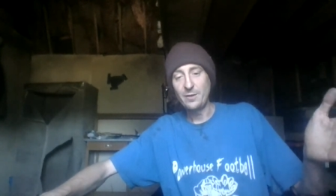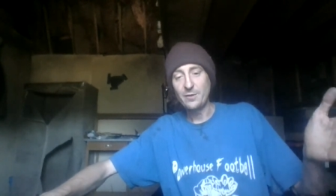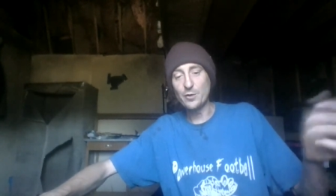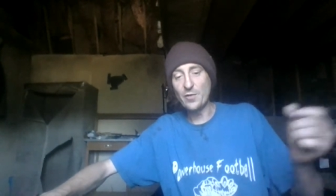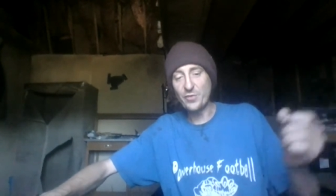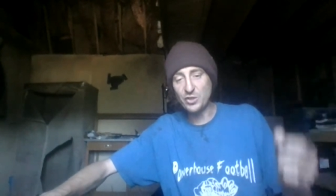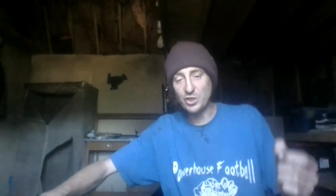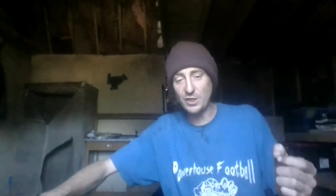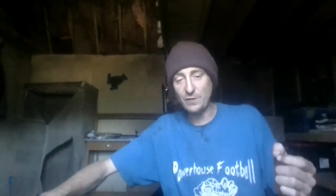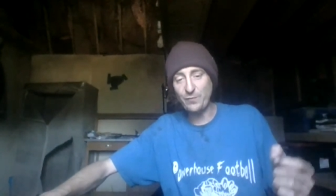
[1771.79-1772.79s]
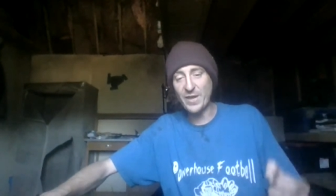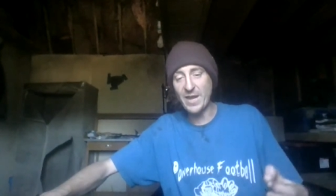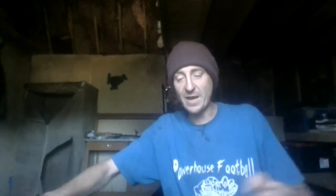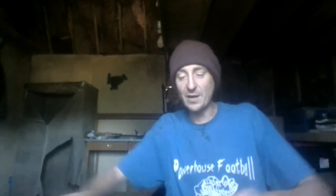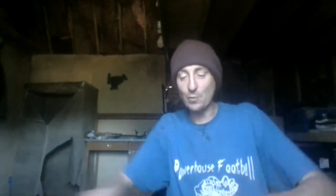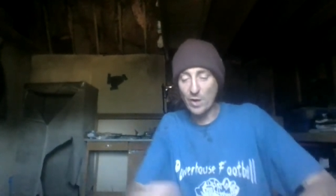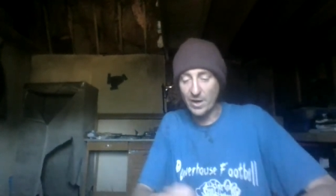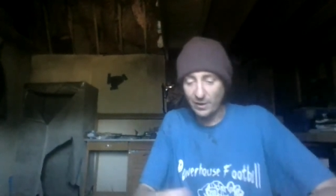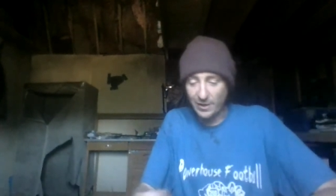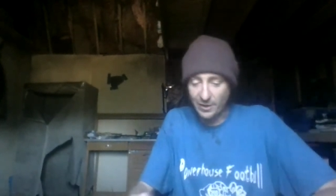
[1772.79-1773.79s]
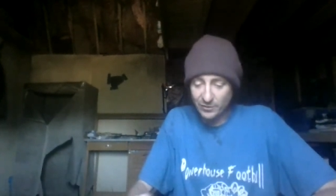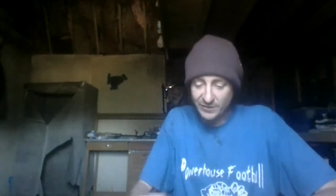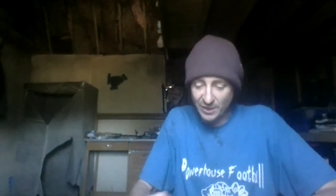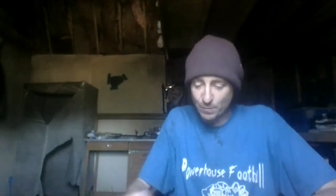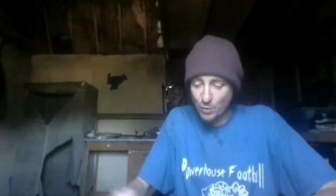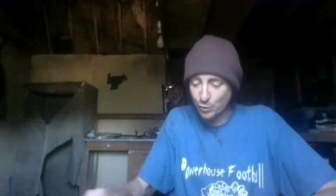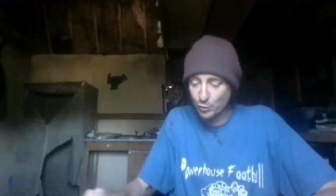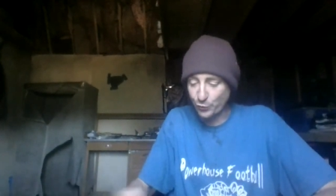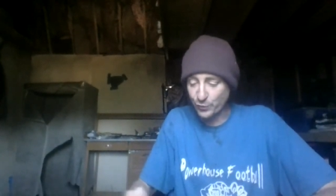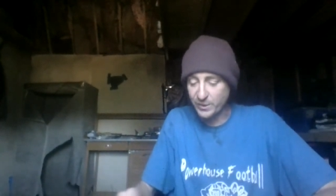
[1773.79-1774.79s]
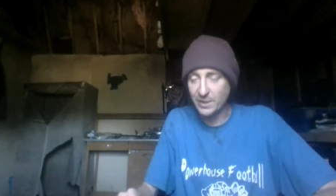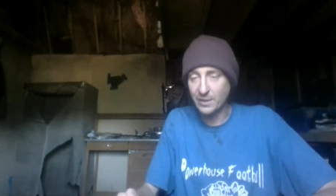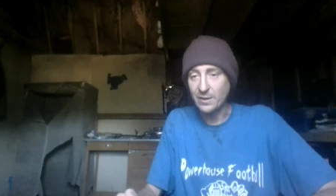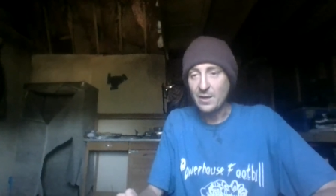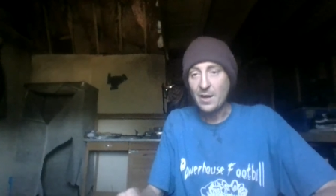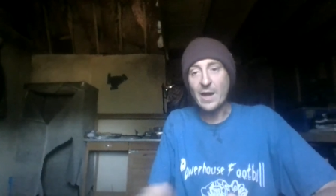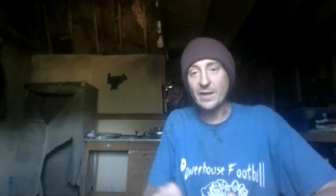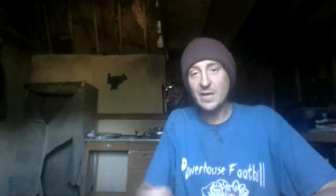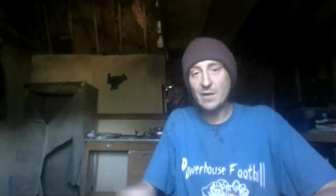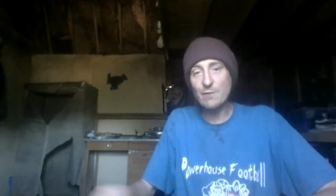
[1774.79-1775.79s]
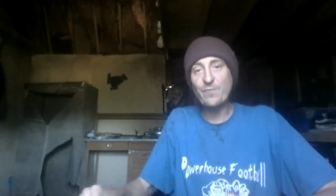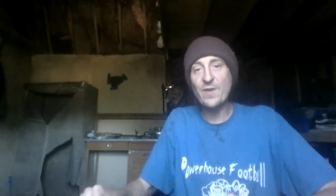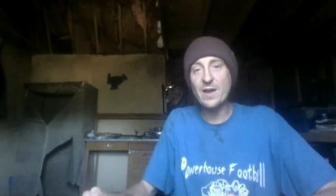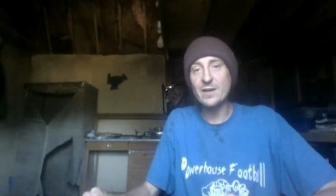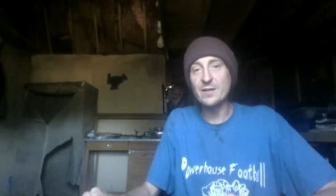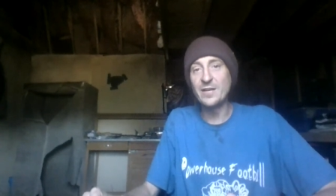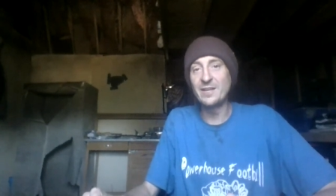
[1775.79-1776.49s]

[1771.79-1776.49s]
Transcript: You're not the chief, the head, and write a letter, dear Martin Luther King. I can't find